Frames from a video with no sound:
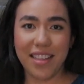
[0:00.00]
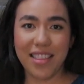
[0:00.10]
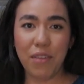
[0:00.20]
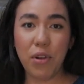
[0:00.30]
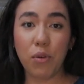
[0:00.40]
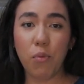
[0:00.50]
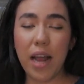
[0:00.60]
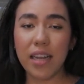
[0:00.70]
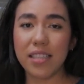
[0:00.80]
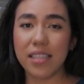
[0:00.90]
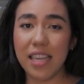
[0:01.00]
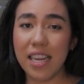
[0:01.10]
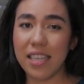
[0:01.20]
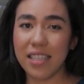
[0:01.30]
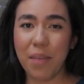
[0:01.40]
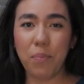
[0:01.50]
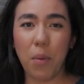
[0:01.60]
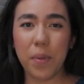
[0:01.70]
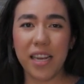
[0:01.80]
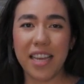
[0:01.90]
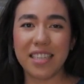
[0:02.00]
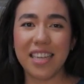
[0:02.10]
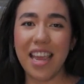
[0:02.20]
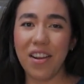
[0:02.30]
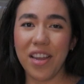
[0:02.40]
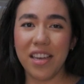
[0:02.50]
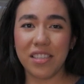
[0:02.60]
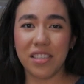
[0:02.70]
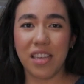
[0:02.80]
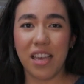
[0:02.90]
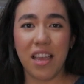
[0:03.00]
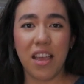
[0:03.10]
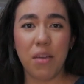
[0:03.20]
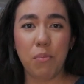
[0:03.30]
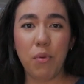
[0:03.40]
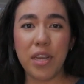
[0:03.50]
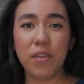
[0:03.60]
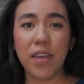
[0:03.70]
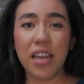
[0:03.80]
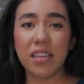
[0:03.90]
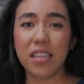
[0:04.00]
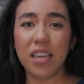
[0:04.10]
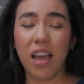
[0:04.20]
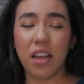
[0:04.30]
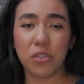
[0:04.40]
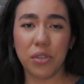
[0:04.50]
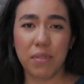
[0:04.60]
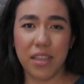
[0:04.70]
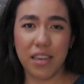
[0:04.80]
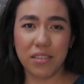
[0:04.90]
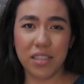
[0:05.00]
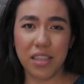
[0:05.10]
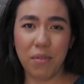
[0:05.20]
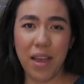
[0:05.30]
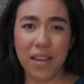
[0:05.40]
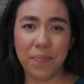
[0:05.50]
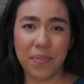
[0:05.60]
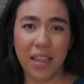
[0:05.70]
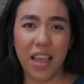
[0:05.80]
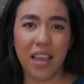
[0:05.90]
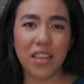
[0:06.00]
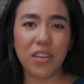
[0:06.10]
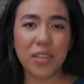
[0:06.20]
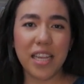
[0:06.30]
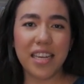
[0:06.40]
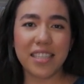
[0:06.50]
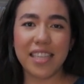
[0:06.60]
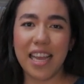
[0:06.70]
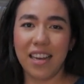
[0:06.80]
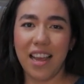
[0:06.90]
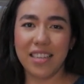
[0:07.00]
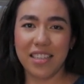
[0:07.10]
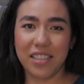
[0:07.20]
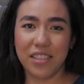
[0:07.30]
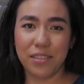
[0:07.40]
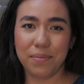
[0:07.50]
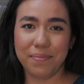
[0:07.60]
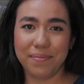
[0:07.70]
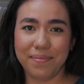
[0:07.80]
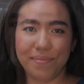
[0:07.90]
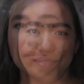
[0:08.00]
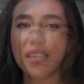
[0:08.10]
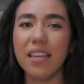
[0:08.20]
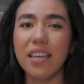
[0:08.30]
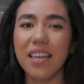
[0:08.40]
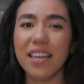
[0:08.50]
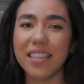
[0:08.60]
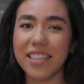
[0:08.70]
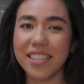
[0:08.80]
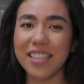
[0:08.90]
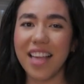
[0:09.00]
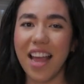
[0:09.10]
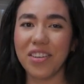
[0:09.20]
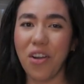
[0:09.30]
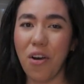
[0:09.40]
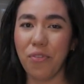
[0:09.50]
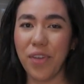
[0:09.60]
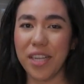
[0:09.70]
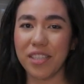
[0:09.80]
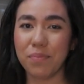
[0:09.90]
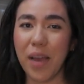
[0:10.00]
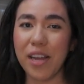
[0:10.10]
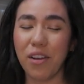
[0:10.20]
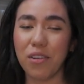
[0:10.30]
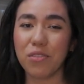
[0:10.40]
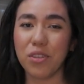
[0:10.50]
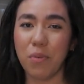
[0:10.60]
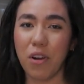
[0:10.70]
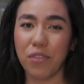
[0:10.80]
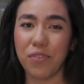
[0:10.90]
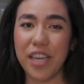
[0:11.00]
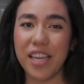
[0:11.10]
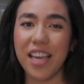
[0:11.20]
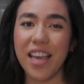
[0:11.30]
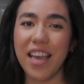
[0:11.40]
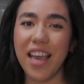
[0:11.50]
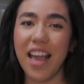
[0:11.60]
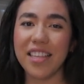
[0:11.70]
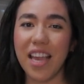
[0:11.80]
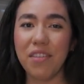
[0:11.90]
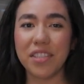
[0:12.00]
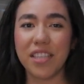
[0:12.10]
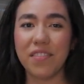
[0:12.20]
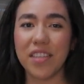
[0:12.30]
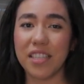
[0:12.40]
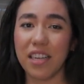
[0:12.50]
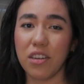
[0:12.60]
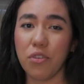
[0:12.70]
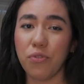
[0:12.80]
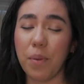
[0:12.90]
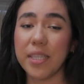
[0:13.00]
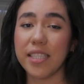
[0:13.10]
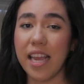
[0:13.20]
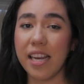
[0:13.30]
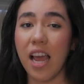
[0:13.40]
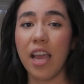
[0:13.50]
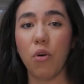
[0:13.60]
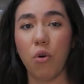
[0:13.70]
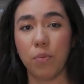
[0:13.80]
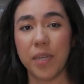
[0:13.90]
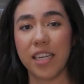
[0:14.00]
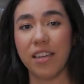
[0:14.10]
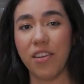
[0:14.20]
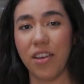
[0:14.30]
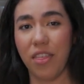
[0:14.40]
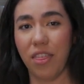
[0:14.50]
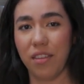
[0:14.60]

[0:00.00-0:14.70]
They work well in cities and populated areas, but when you get into the country with hills in the way, you'll need a satellite dish. Dishes are not affected by local topography, as they receive the signal from a satellite orbiting Earth.